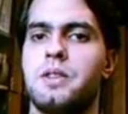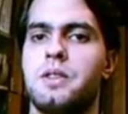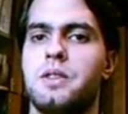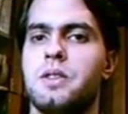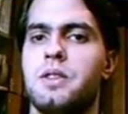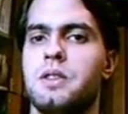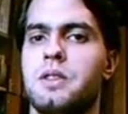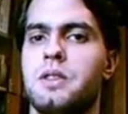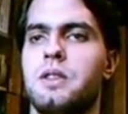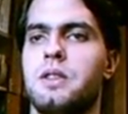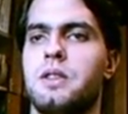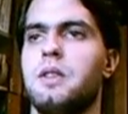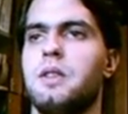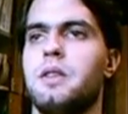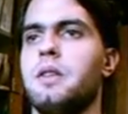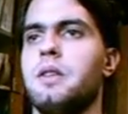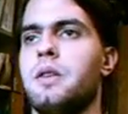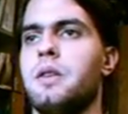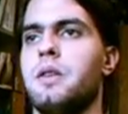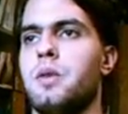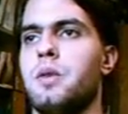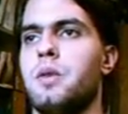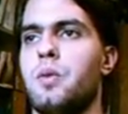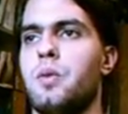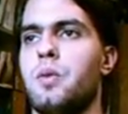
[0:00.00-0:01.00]
But
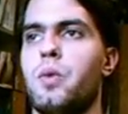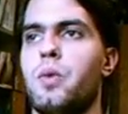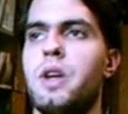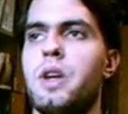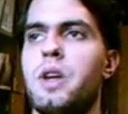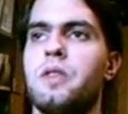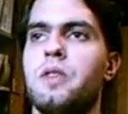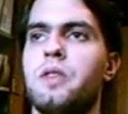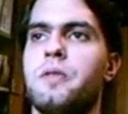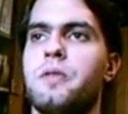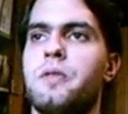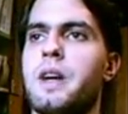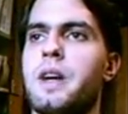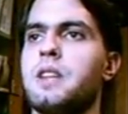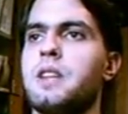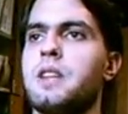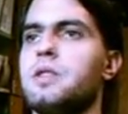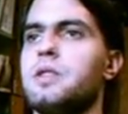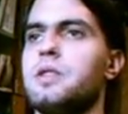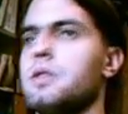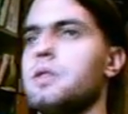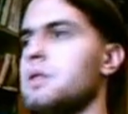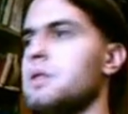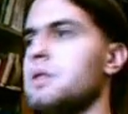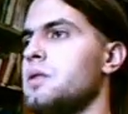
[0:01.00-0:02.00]
we in
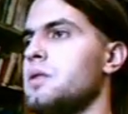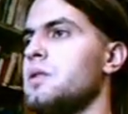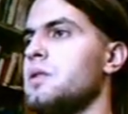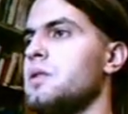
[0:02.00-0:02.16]
fact,